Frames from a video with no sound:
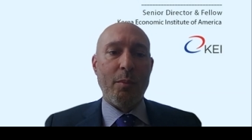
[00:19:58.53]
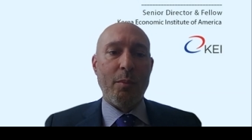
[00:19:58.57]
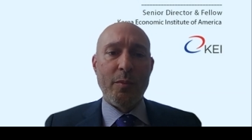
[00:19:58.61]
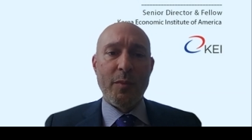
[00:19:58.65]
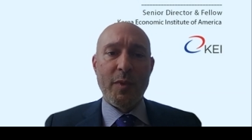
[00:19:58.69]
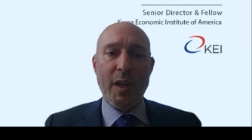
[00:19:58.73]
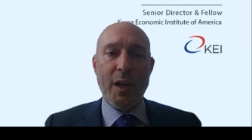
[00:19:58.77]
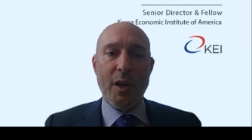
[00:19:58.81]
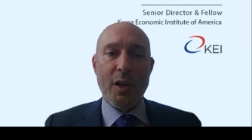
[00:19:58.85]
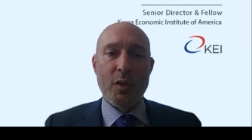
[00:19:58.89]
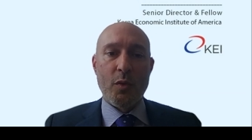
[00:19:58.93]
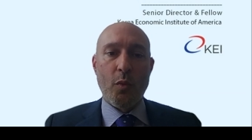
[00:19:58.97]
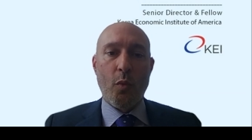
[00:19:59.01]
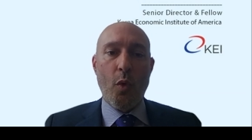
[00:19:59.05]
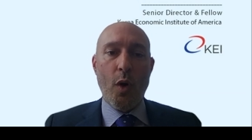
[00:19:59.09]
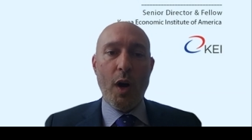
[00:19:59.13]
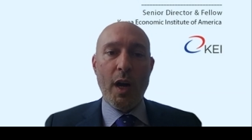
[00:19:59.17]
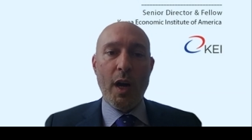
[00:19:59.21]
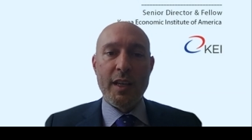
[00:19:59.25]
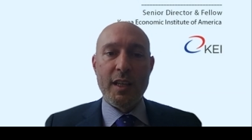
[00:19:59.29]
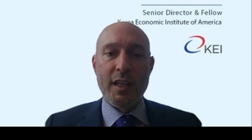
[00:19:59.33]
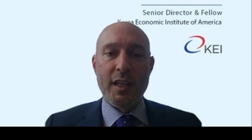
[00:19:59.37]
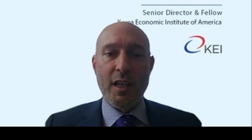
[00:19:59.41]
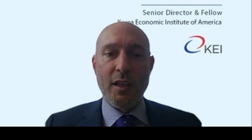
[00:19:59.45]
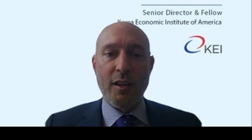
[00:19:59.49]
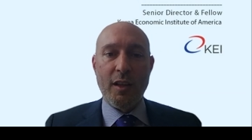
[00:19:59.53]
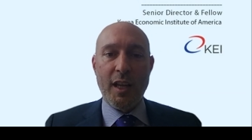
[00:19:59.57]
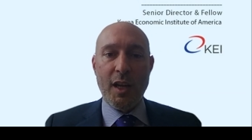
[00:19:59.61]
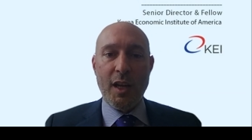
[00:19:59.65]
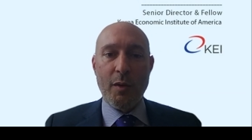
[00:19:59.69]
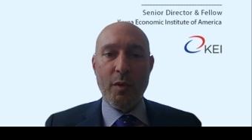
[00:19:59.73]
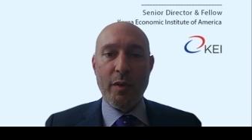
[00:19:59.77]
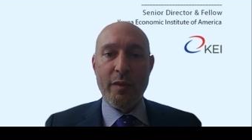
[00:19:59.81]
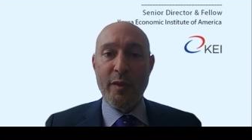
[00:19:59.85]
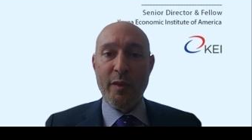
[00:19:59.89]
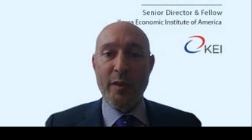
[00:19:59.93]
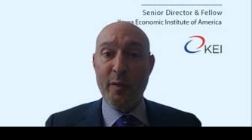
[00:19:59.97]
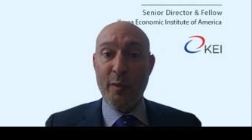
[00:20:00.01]
There's one dealing
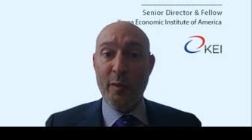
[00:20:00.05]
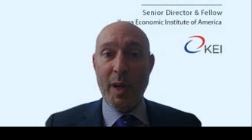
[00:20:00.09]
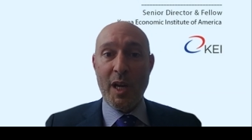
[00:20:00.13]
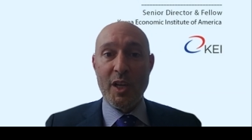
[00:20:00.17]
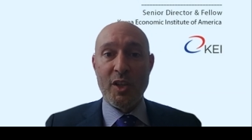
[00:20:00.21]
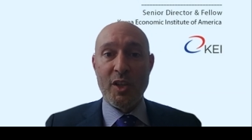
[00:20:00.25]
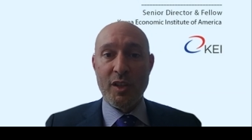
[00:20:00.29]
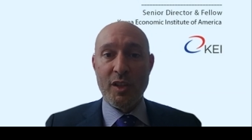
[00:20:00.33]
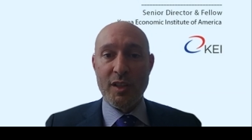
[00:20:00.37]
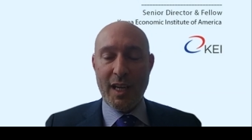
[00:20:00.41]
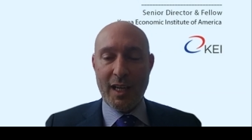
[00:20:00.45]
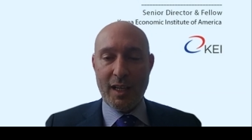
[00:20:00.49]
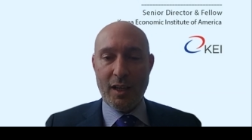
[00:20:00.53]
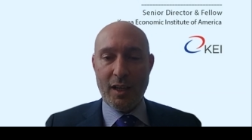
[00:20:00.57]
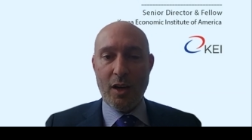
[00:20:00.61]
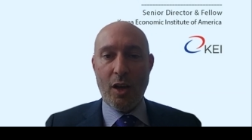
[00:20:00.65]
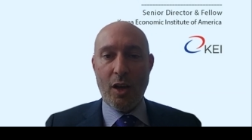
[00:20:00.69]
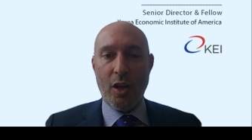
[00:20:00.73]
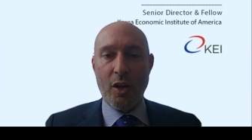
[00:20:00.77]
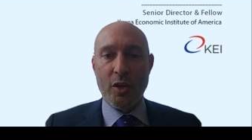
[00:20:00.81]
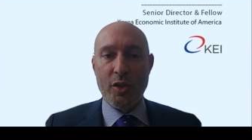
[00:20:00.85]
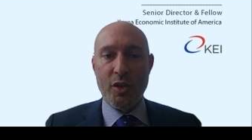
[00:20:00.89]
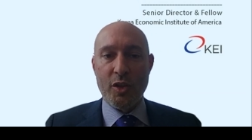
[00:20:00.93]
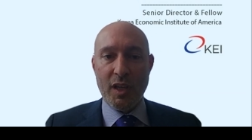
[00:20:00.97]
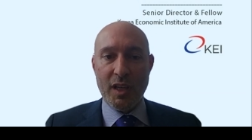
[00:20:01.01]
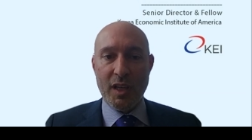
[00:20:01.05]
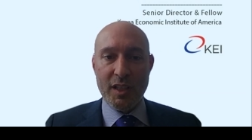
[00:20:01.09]
with information technology.